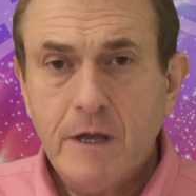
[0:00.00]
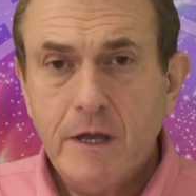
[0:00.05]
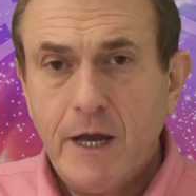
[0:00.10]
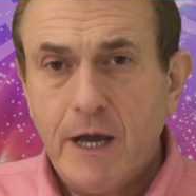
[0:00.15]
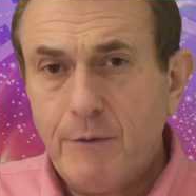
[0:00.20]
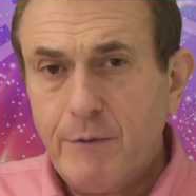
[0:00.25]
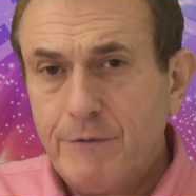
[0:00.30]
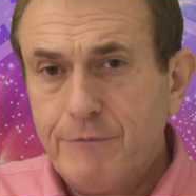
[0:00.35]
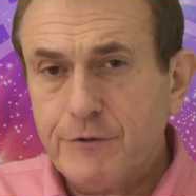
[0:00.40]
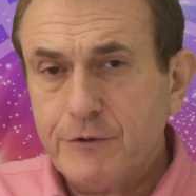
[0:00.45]

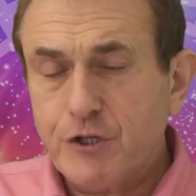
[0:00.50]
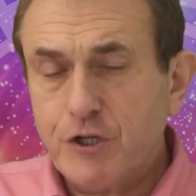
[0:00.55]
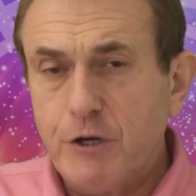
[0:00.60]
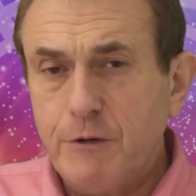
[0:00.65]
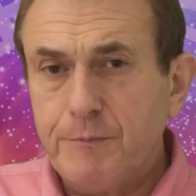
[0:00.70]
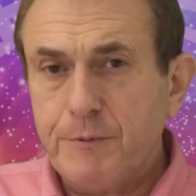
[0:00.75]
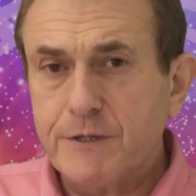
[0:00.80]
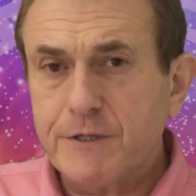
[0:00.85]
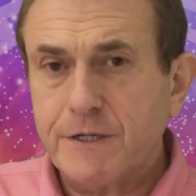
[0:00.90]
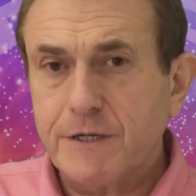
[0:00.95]
However,
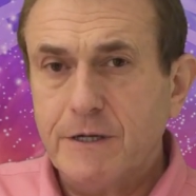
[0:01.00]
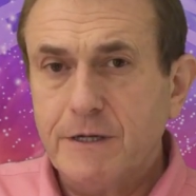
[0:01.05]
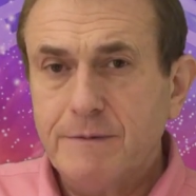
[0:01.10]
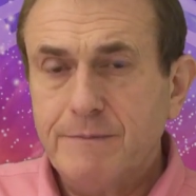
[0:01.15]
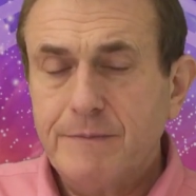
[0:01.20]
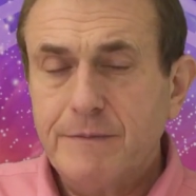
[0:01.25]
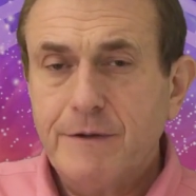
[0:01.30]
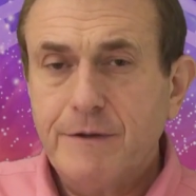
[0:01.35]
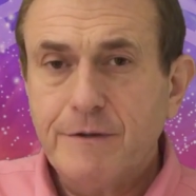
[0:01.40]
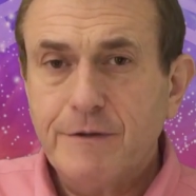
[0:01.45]
Jupiter,
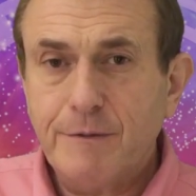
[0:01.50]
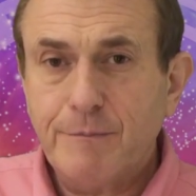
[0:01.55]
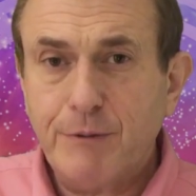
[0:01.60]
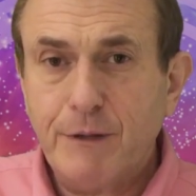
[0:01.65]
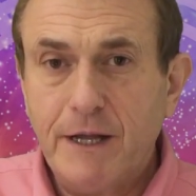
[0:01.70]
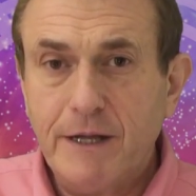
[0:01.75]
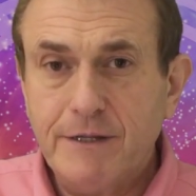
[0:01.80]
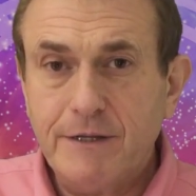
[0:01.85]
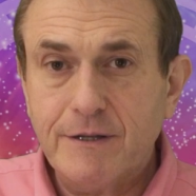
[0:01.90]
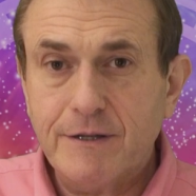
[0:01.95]
the
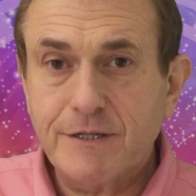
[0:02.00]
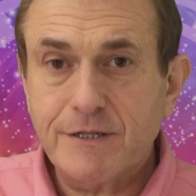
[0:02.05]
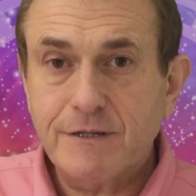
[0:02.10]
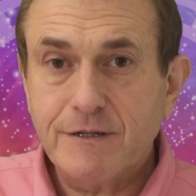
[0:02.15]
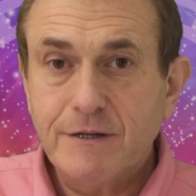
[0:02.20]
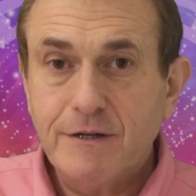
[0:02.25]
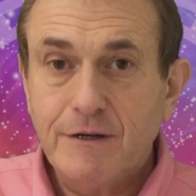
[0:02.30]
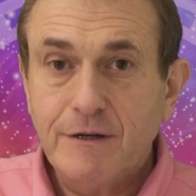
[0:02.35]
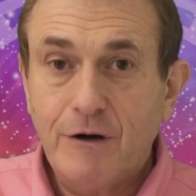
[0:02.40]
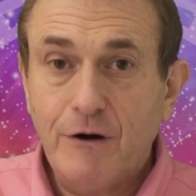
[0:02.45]
planet
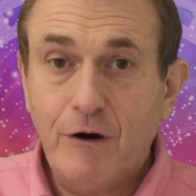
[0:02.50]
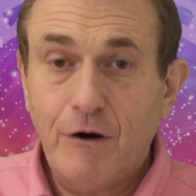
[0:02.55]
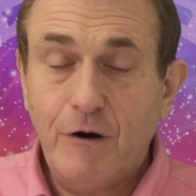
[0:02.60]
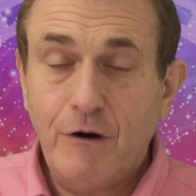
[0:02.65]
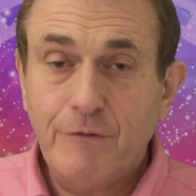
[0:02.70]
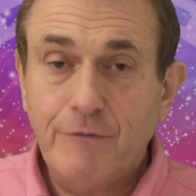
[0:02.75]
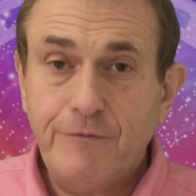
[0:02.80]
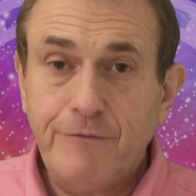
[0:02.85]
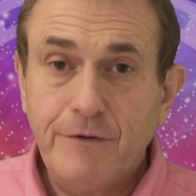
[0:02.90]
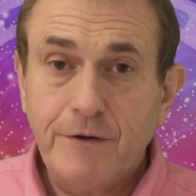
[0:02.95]

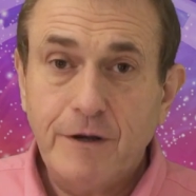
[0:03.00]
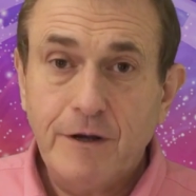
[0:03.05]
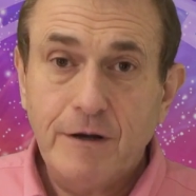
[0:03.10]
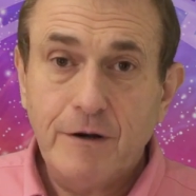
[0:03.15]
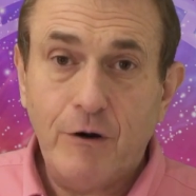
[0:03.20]
of